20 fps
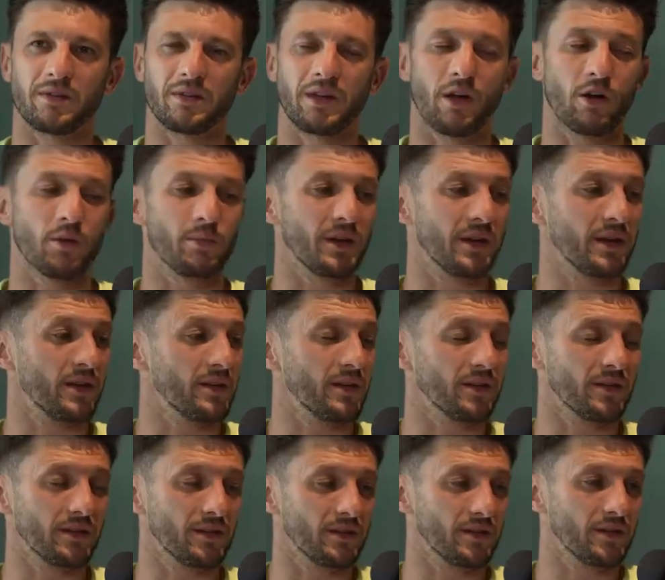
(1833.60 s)

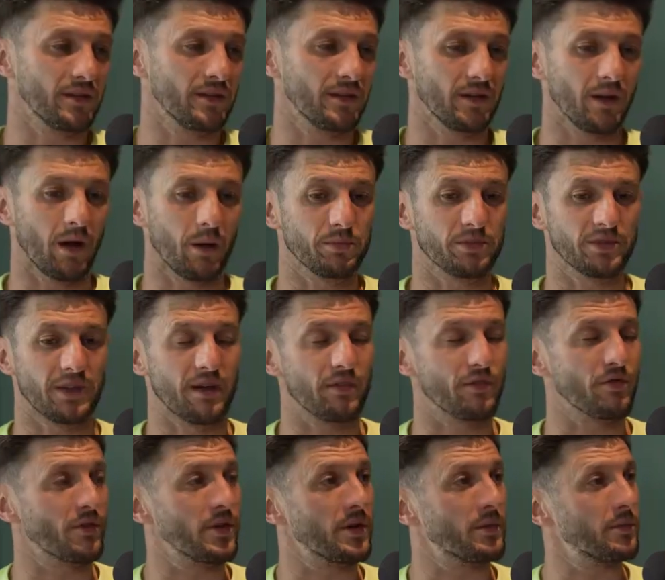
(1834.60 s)
terribly
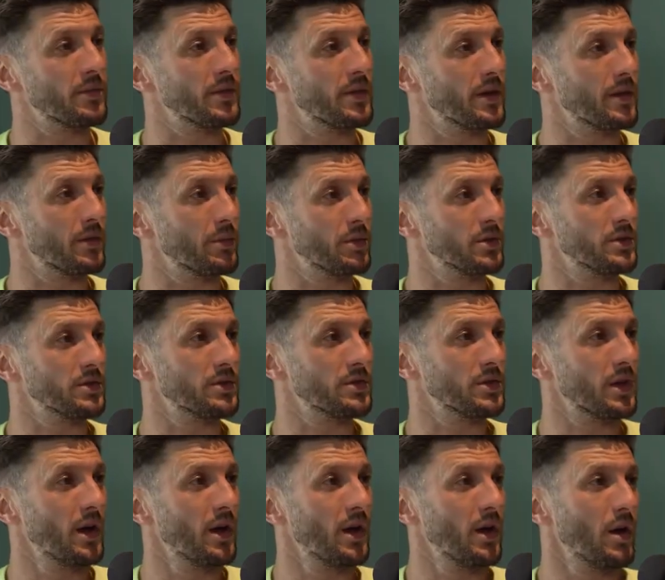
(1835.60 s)
upset for him that it
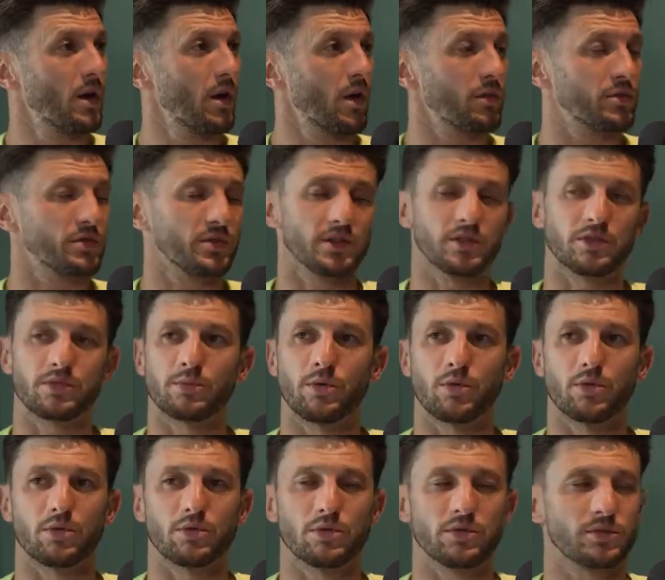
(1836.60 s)
was obviously a
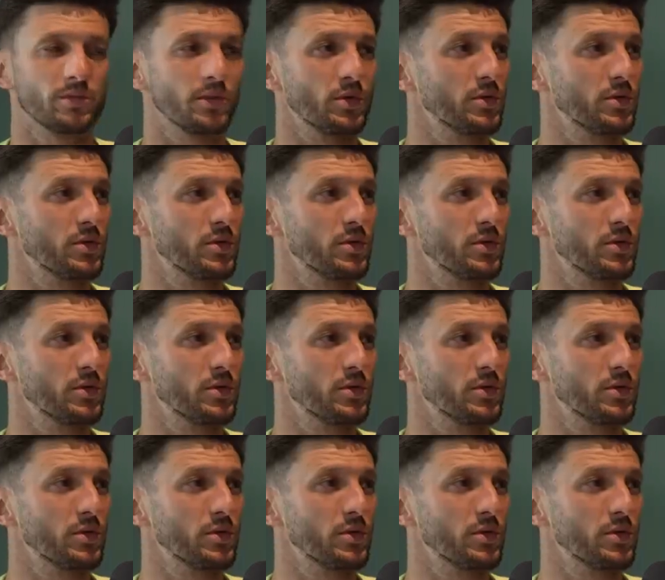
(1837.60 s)
small